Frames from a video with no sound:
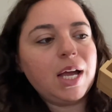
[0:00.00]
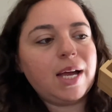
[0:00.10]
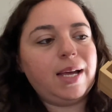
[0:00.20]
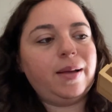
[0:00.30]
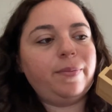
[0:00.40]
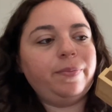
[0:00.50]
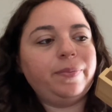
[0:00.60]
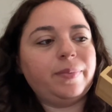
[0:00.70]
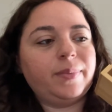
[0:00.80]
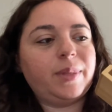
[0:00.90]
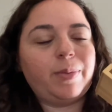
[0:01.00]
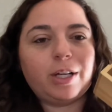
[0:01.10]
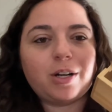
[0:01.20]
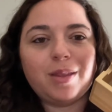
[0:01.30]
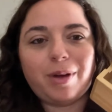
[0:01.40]
The
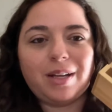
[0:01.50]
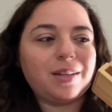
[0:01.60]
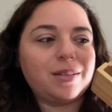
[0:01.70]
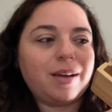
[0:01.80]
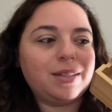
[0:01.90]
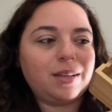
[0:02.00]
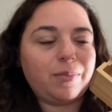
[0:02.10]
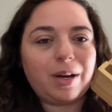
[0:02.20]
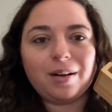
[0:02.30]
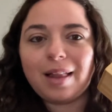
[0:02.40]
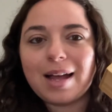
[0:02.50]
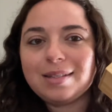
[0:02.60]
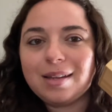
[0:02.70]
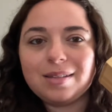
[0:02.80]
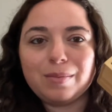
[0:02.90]
picture on the box also has like a pair of
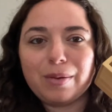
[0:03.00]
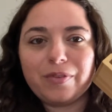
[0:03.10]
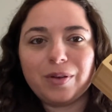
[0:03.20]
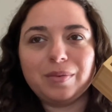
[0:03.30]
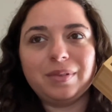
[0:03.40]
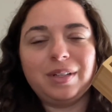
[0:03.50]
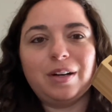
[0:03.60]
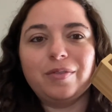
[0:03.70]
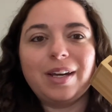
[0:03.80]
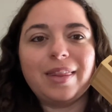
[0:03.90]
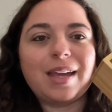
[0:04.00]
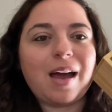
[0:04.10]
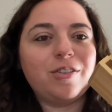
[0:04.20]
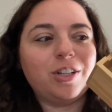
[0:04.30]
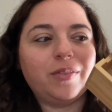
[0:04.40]
glasses. So maybe if you, you know, read on the
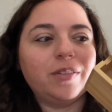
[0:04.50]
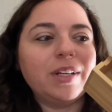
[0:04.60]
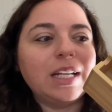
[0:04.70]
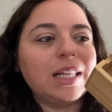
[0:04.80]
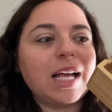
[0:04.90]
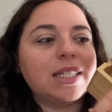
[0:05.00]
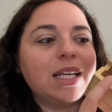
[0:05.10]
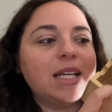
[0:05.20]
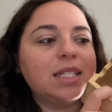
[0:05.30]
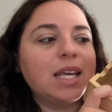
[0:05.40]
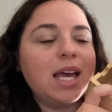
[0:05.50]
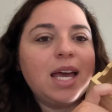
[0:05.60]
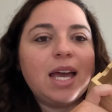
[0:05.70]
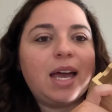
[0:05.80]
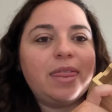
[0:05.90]
couch, you have your reading glasses,
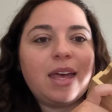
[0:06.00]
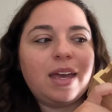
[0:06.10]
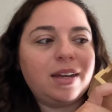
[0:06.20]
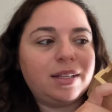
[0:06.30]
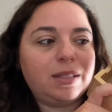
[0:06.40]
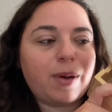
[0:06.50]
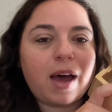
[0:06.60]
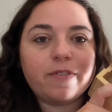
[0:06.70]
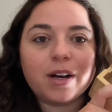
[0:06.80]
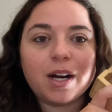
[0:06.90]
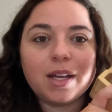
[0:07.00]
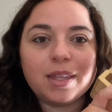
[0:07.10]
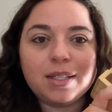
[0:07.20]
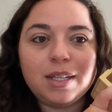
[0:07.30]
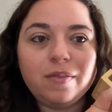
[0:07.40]
and then a spot for the
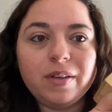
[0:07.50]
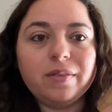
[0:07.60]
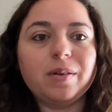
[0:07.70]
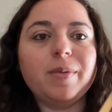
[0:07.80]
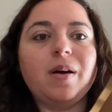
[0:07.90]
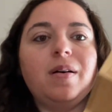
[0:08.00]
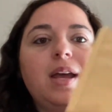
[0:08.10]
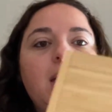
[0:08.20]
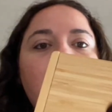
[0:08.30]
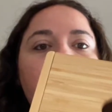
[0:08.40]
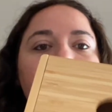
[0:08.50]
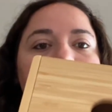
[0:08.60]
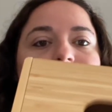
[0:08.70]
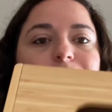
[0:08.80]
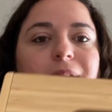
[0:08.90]
TV remote. And then
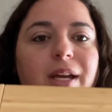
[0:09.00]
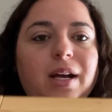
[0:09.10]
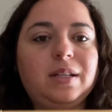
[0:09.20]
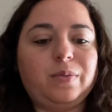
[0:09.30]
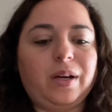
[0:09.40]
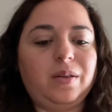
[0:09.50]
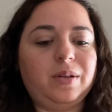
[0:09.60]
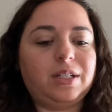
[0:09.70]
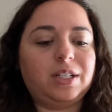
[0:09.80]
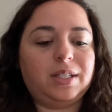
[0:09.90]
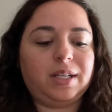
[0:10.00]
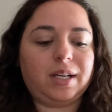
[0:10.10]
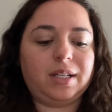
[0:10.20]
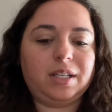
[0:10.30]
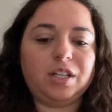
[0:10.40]
up here is where you would just stick
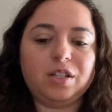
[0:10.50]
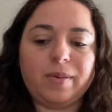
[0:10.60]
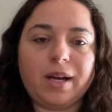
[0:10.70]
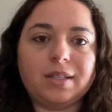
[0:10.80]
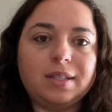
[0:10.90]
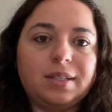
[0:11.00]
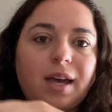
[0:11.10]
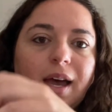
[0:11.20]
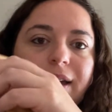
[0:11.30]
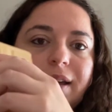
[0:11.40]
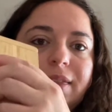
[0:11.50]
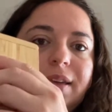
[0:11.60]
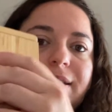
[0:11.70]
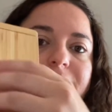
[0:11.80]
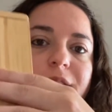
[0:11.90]
a tissue box inside, and this